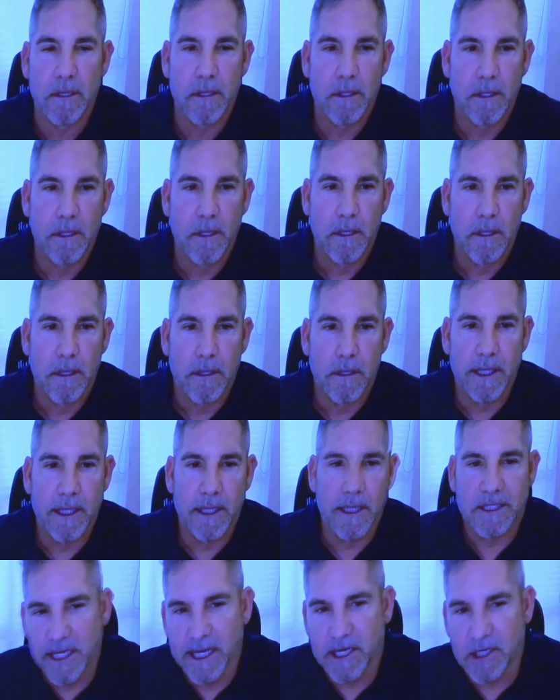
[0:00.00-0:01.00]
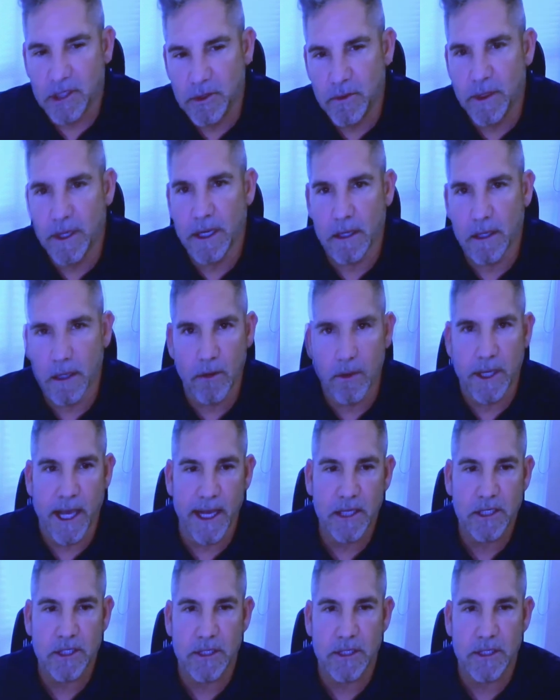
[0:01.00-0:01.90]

that sticks you in a location.